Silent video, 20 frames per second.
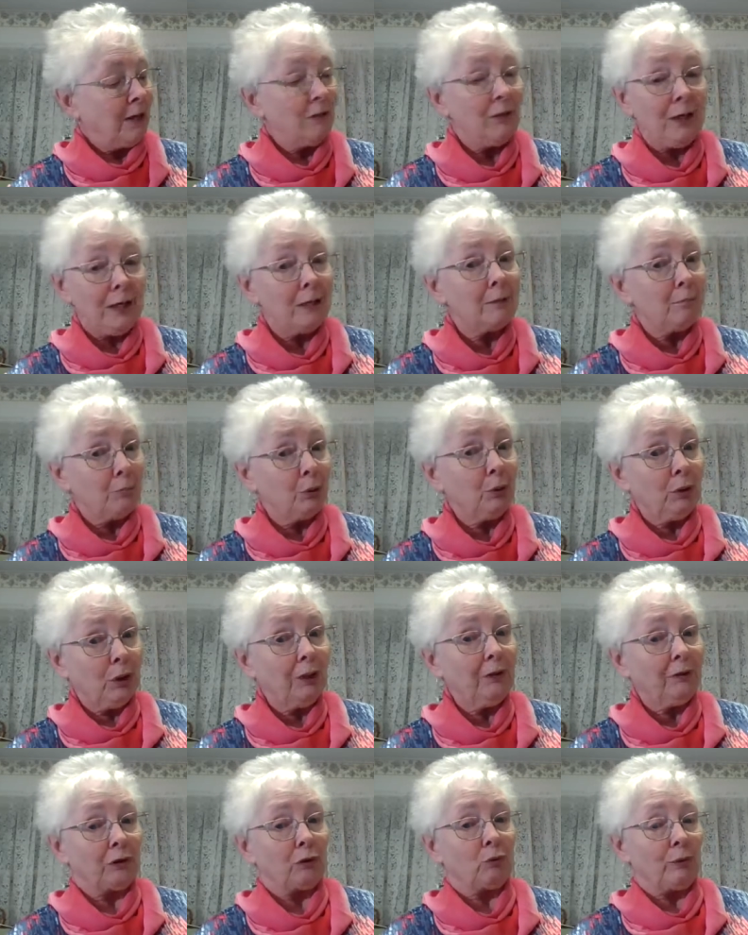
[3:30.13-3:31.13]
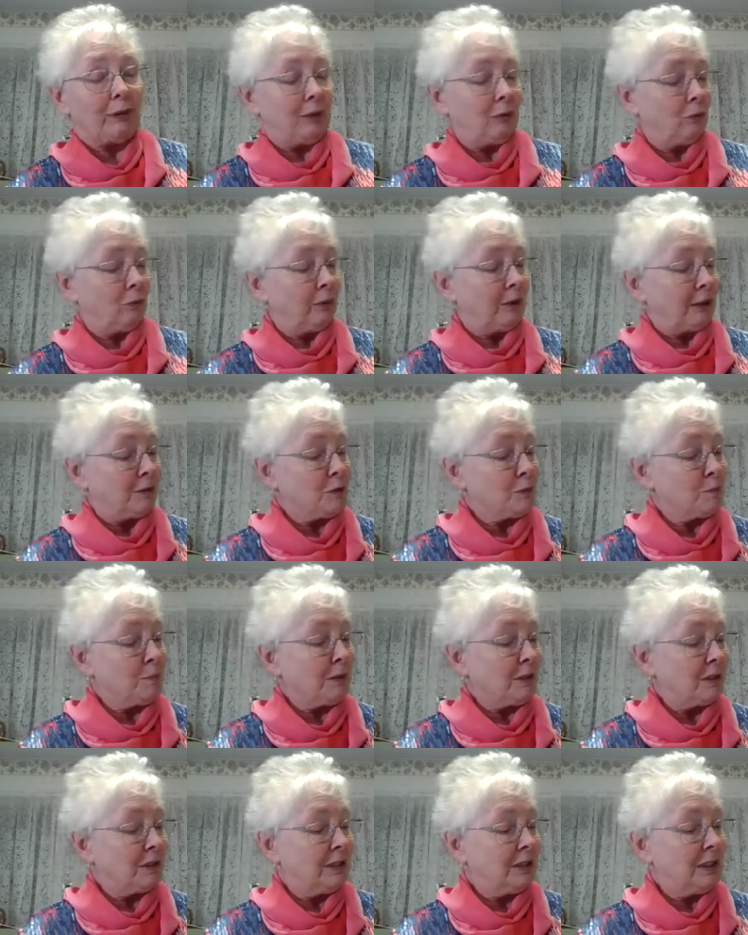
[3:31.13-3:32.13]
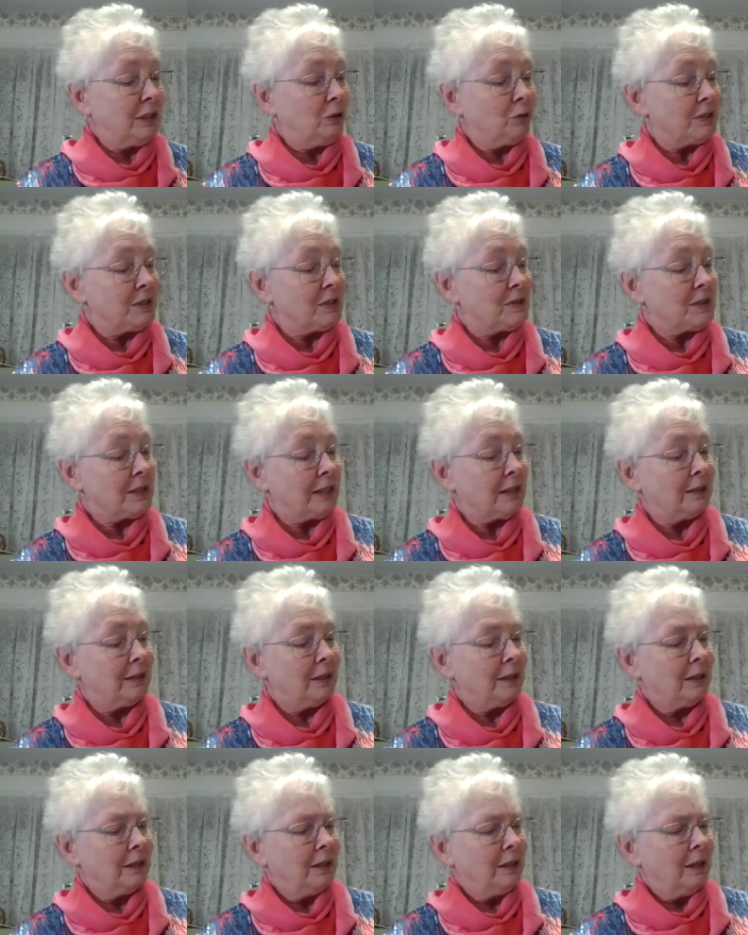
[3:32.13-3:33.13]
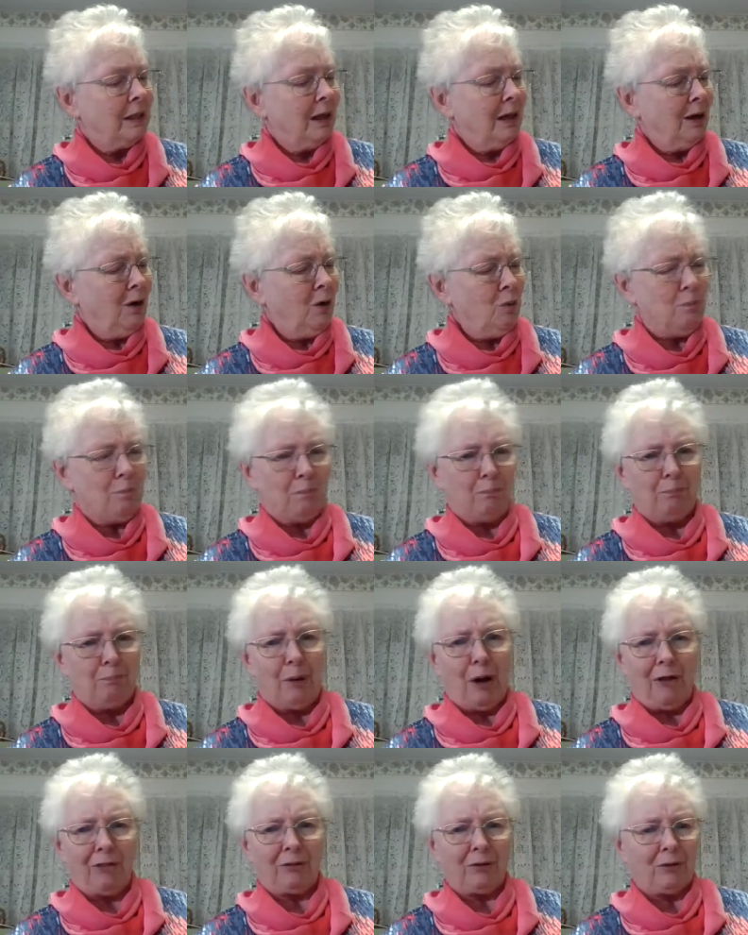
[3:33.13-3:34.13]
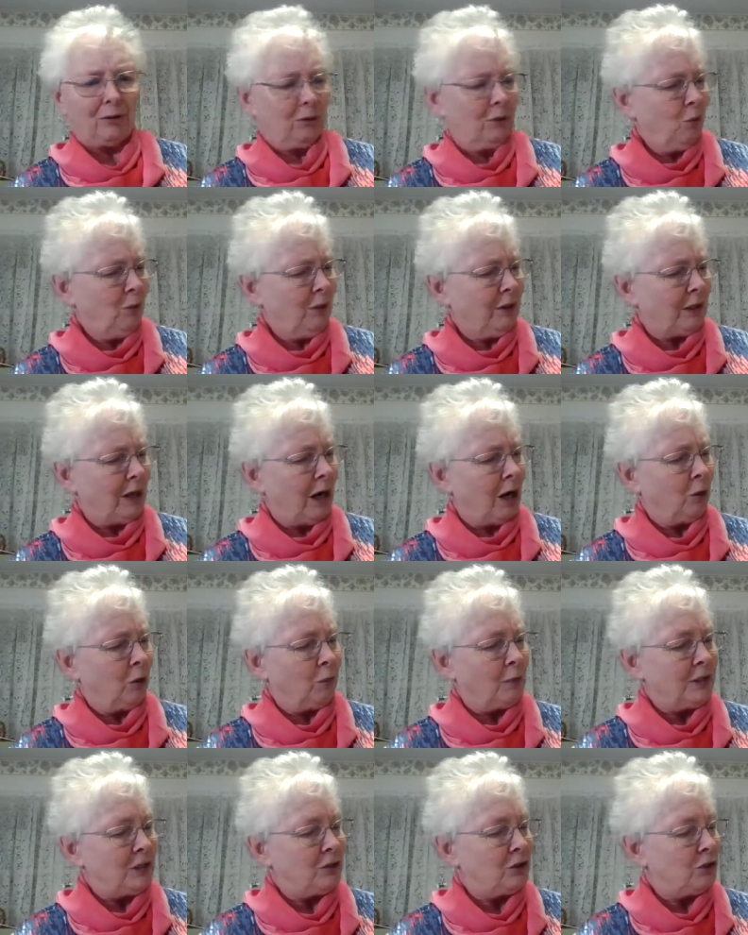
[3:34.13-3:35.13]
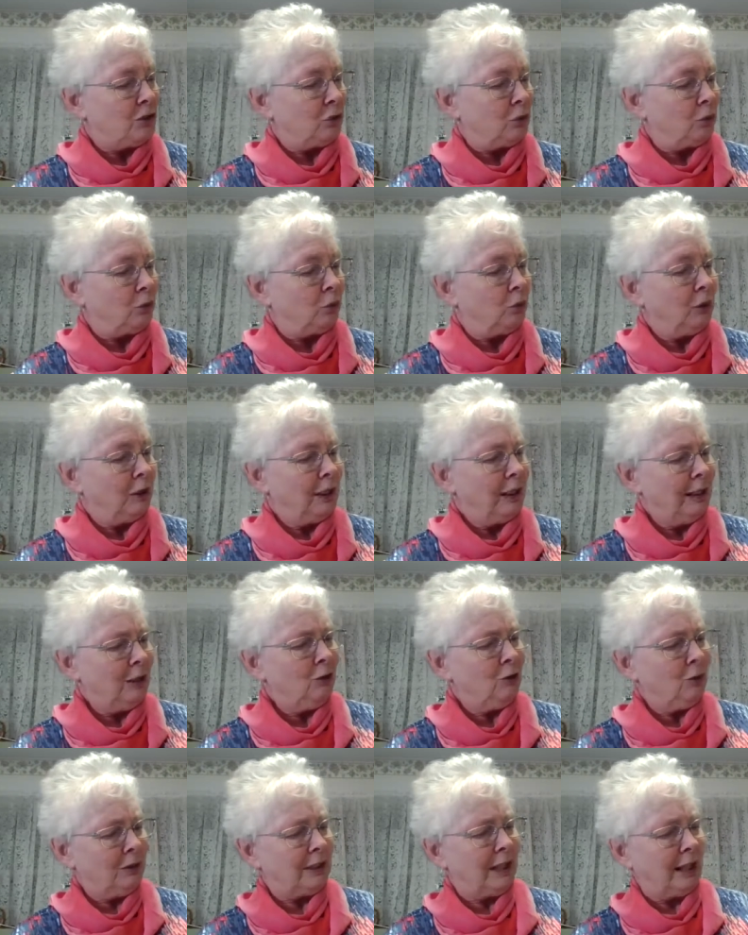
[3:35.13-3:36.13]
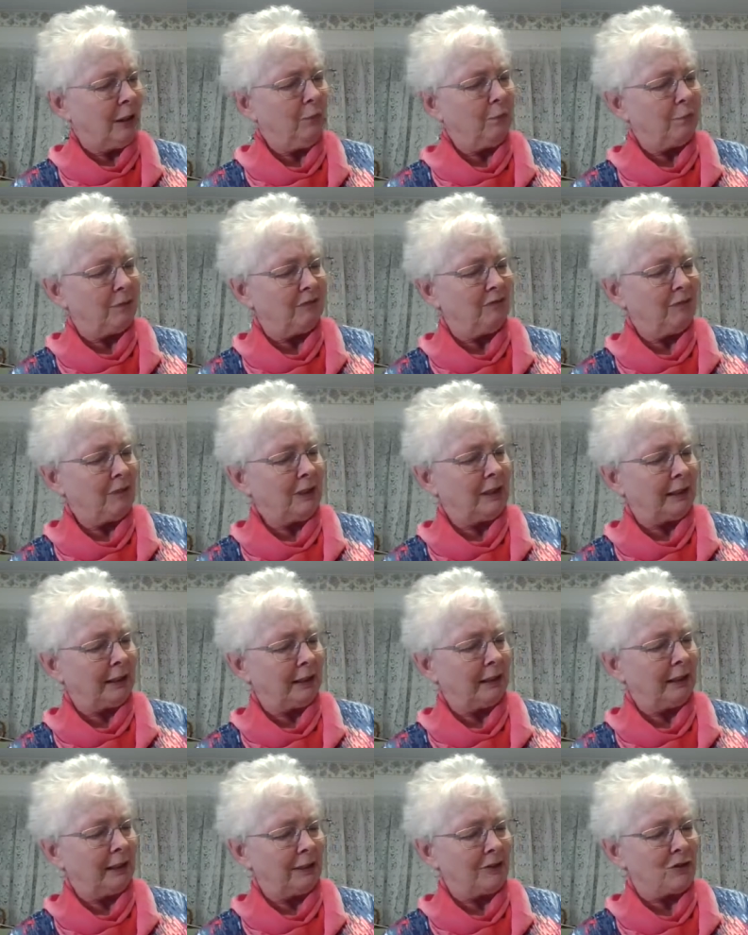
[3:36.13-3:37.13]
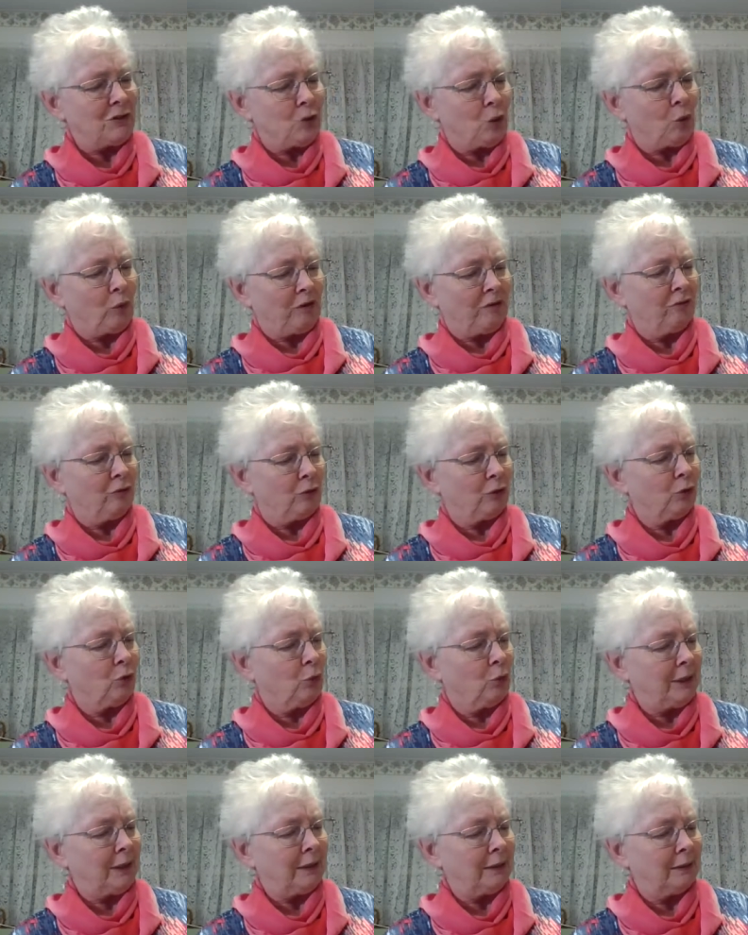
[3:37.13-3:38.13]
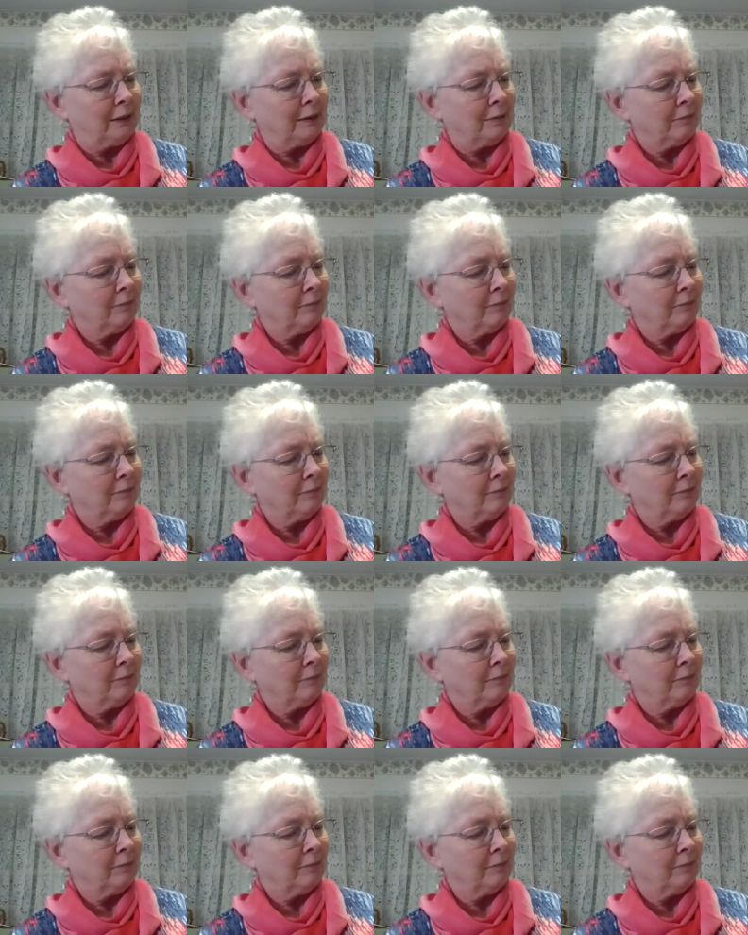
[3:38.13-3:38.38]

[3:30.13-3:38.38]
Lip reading: They had put on the green rings, but Diggory said, Oh, bother, what are we to do? He couldn't help but feeling a little sorry for the queen.